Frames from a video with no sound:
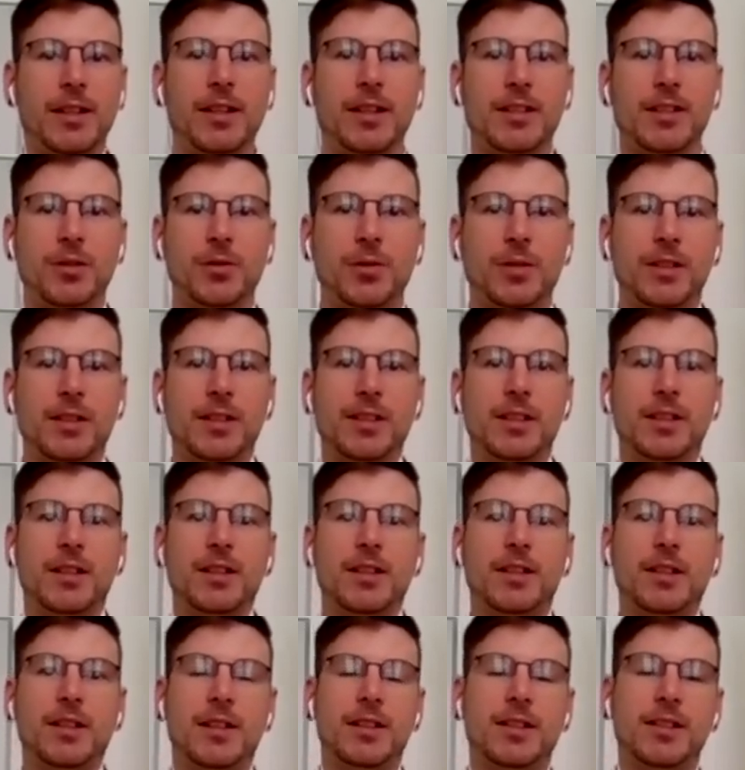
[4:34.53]
So it's
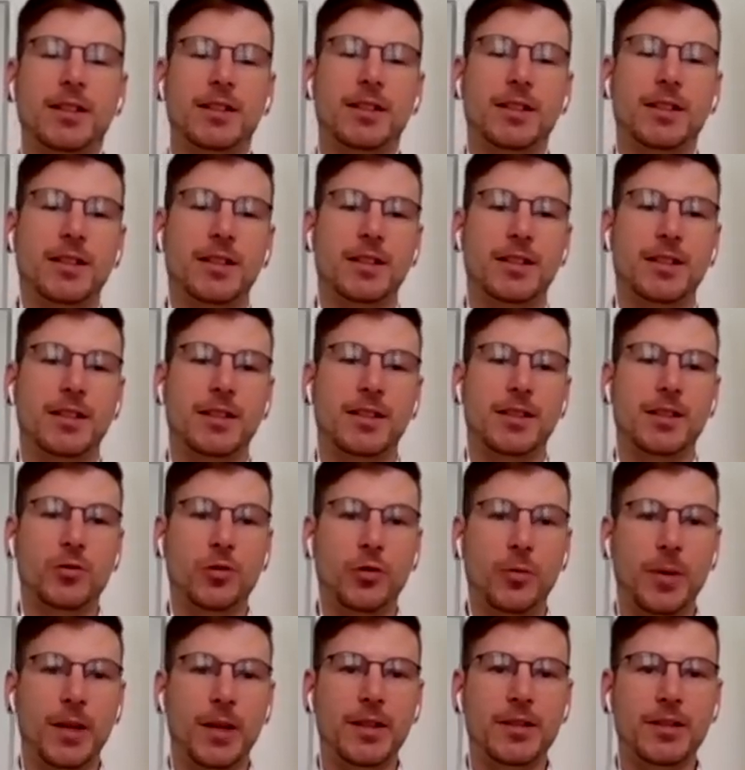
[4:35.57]
a
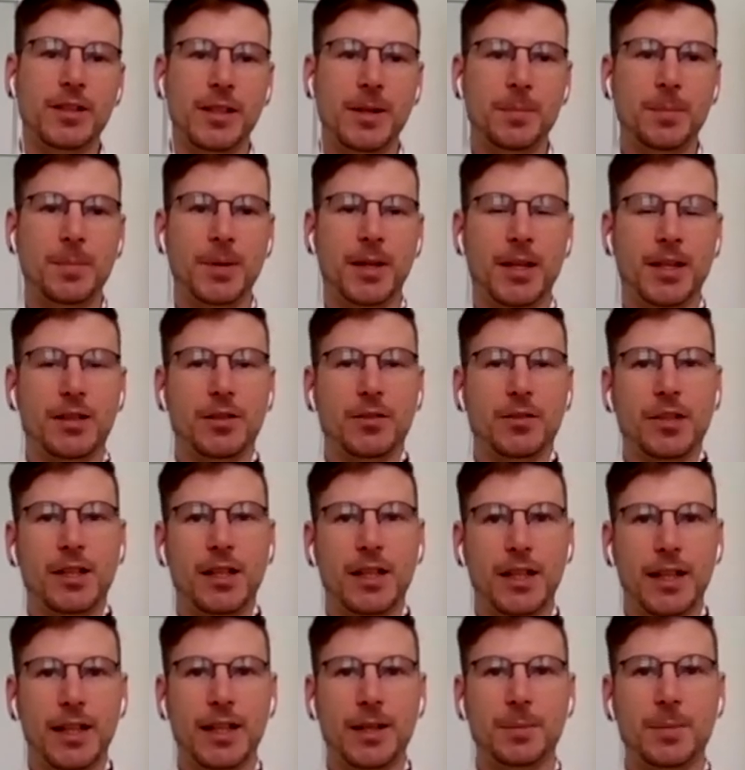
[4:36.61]
tremendous impact on
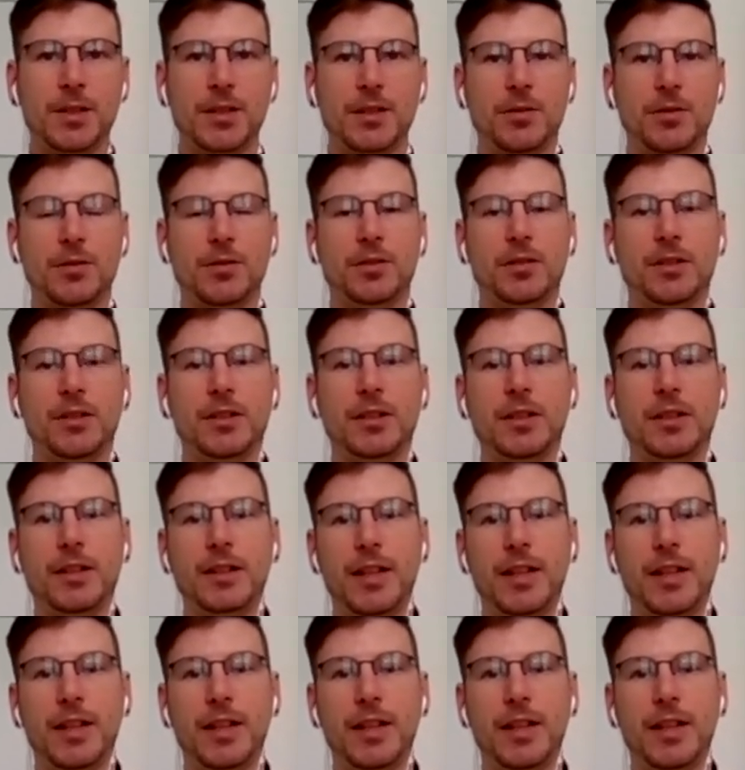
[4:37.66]
claims, on